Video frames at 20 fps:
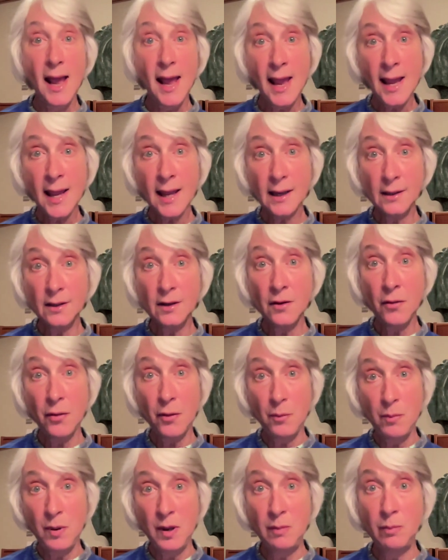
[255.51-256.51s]
and
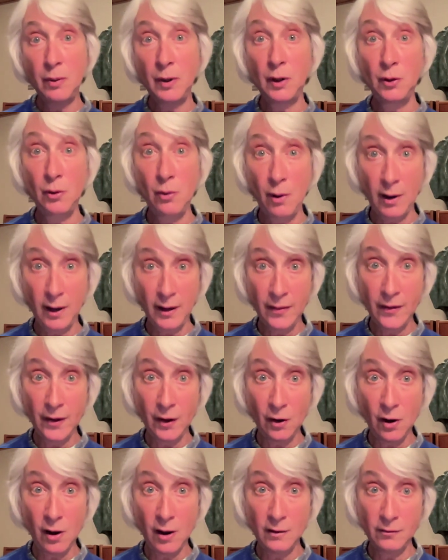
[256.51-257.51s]
the people who are in
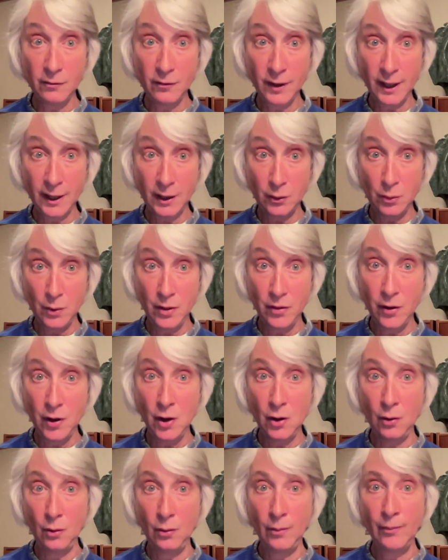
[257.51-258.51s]
the conflict with
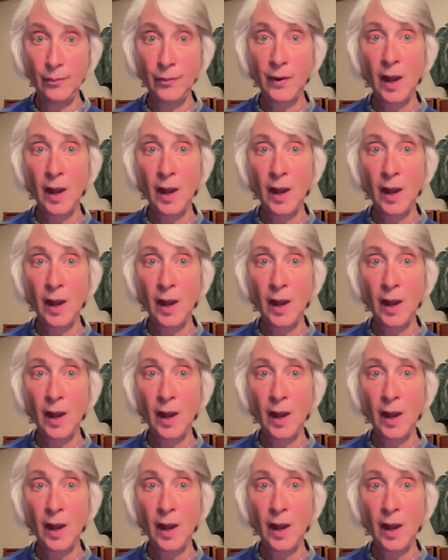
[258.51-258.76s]
you.